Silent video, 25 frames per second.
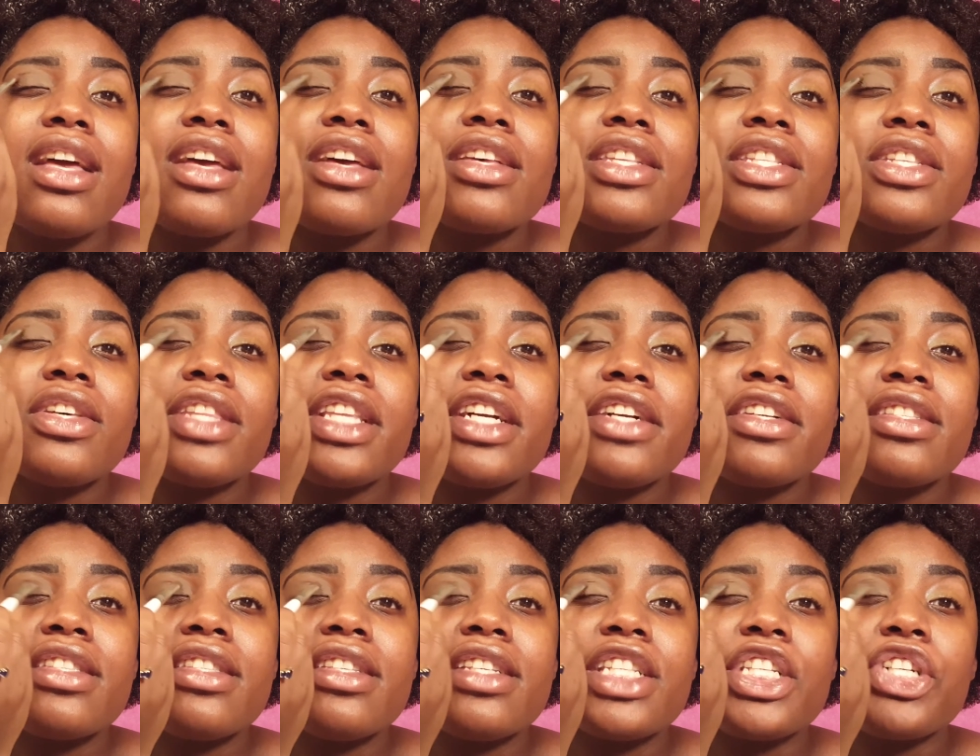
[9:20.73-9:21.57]
So there's
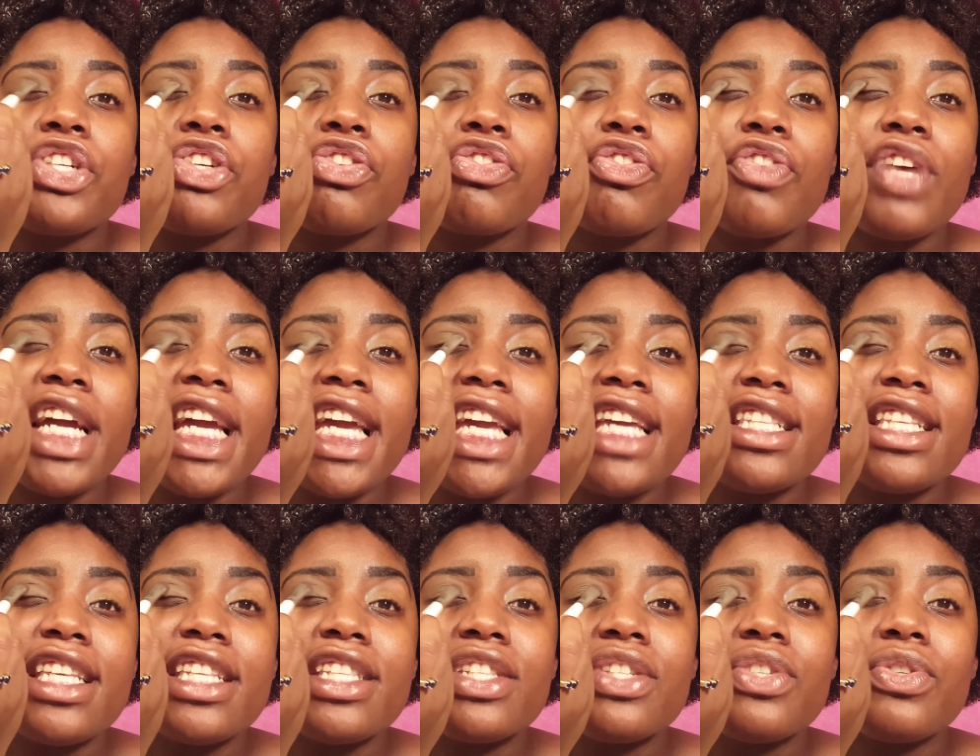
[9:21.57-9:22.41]
this
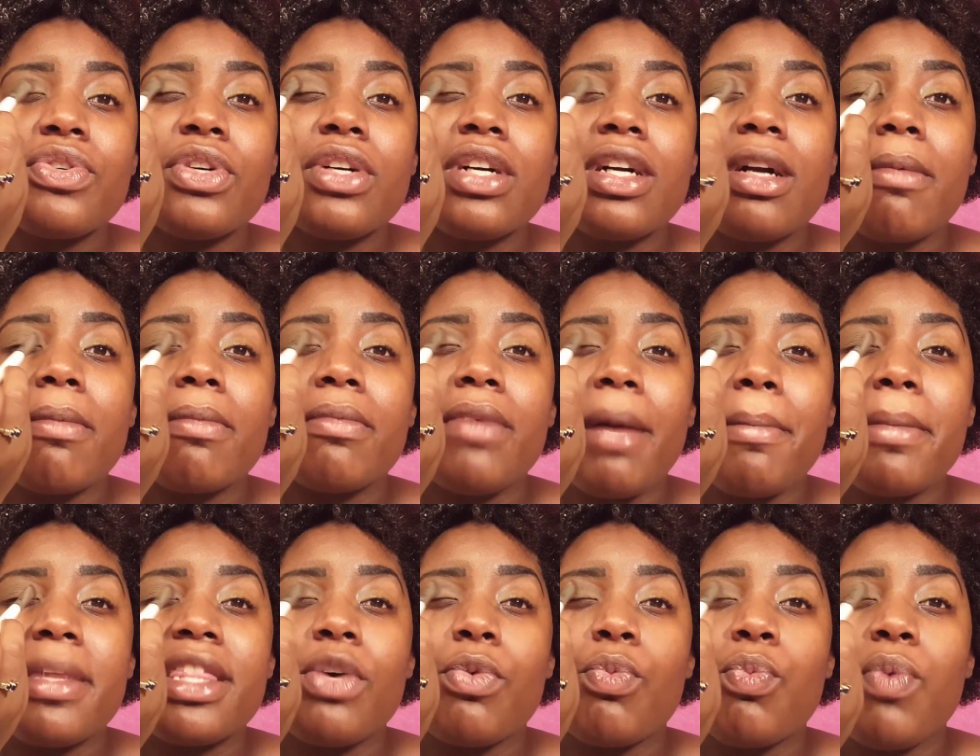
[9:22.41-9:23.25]
crazy storm. I
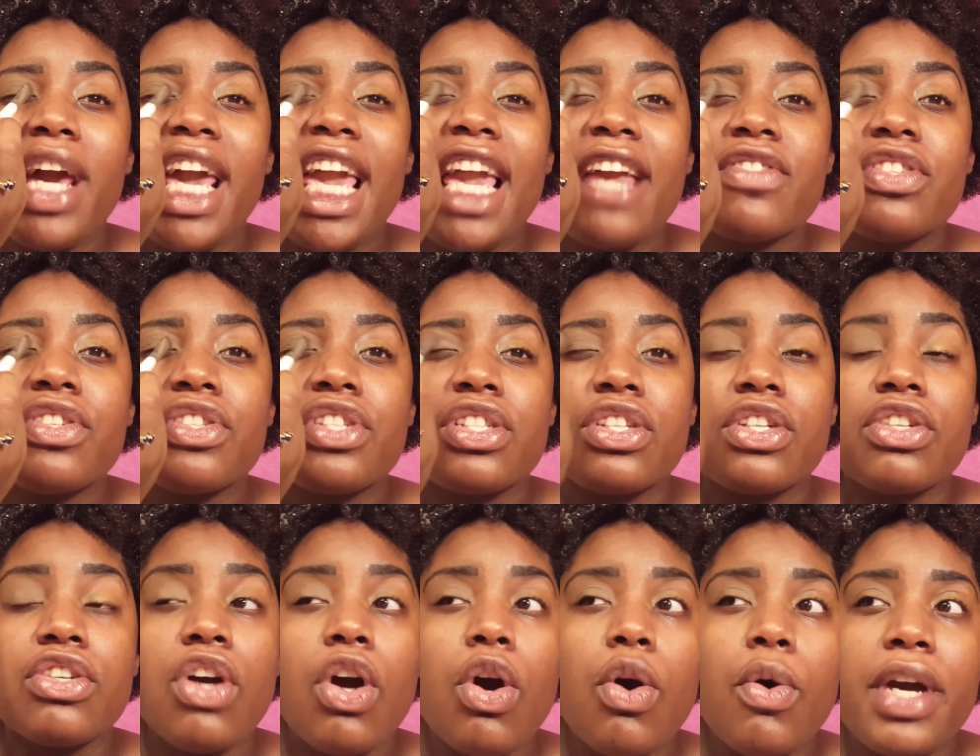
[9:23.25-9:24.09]
mean, the waves are just
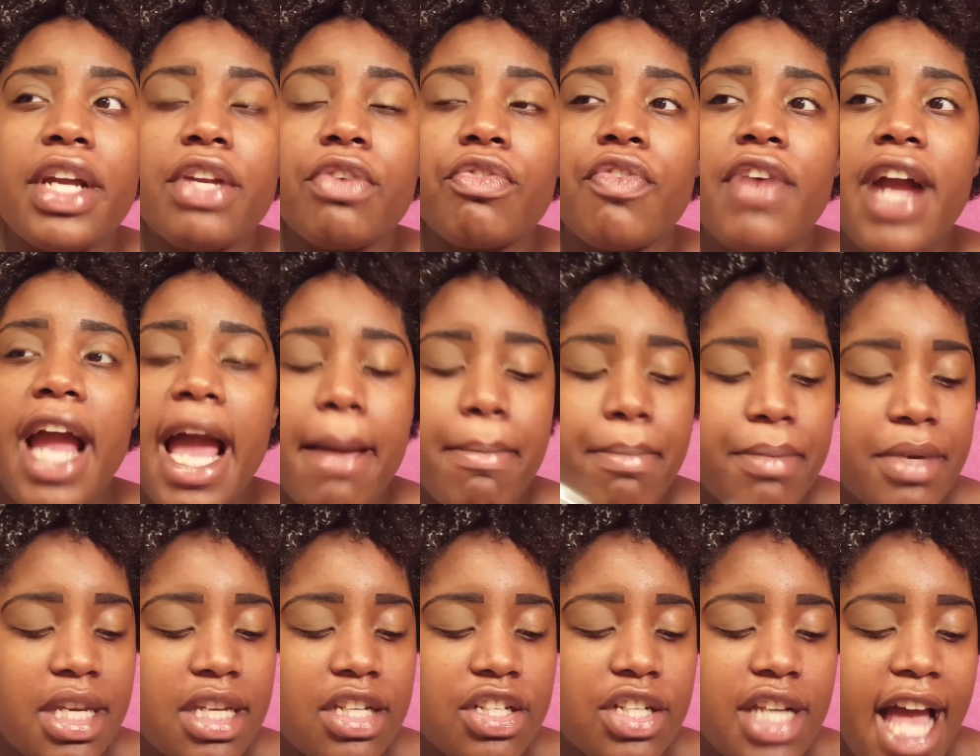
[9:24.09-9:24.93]
going
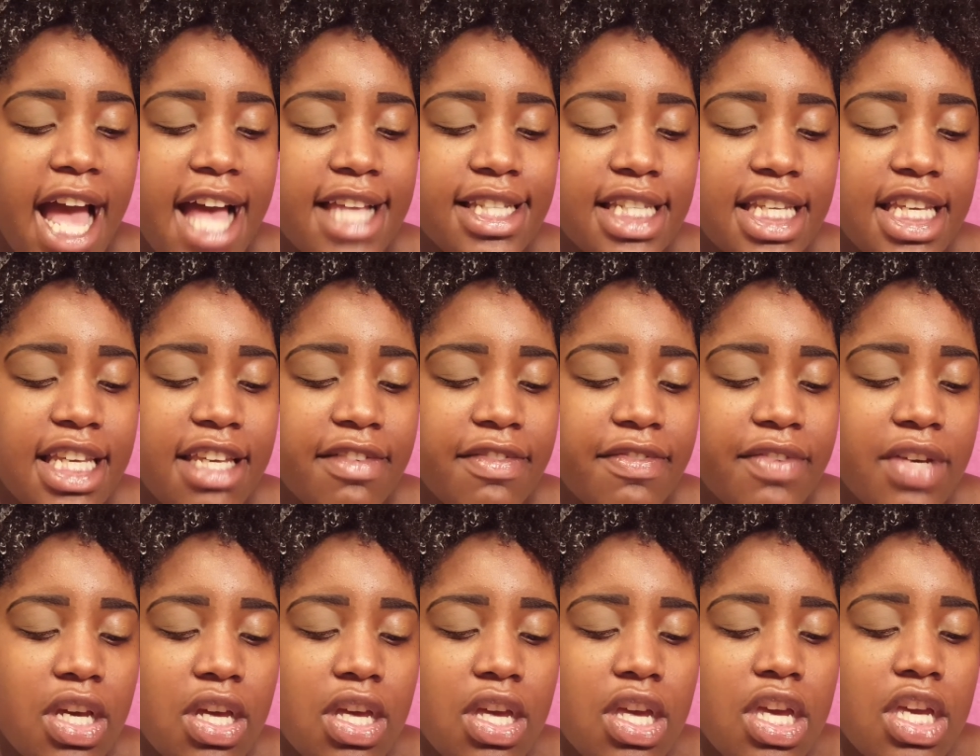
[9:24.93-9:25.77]
rapid as if,
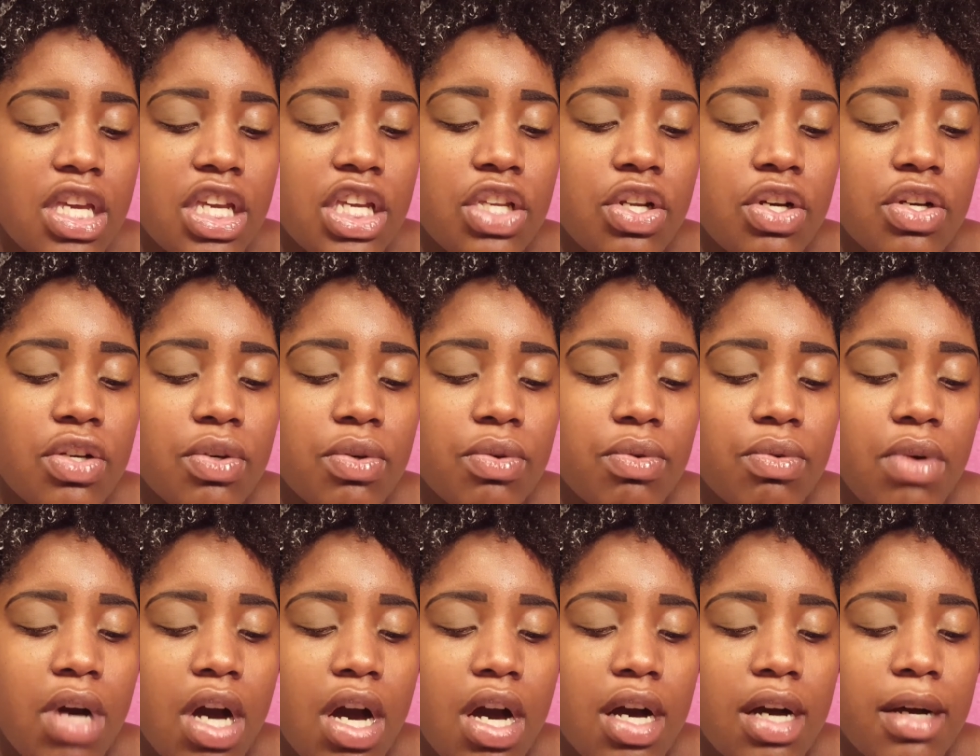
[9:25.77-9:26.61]
you know,
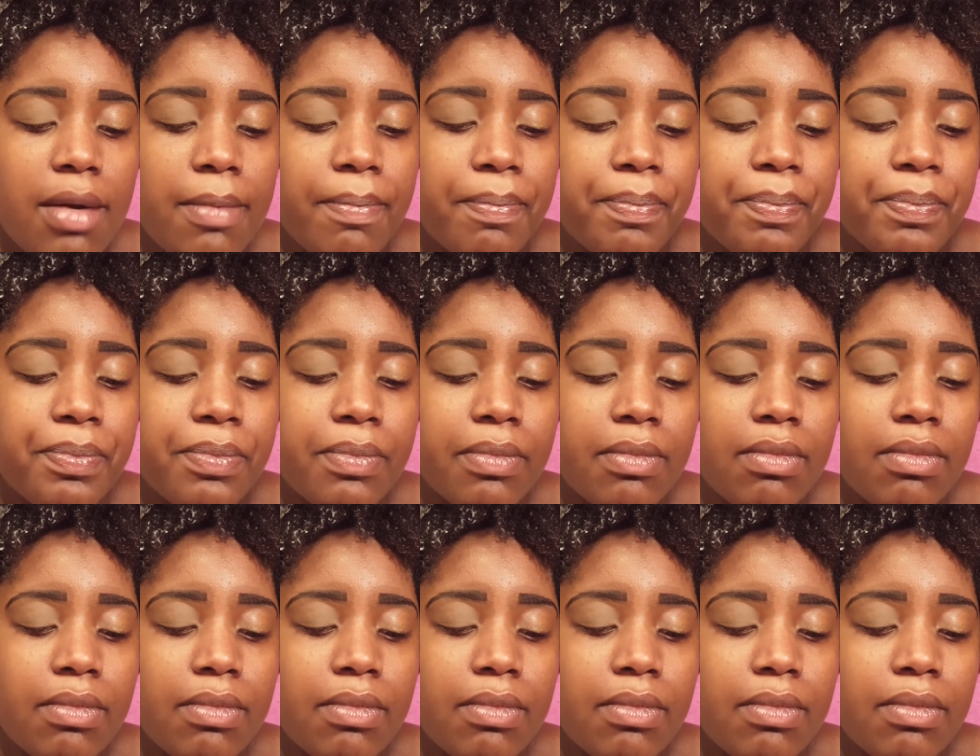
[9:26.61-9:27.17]
um,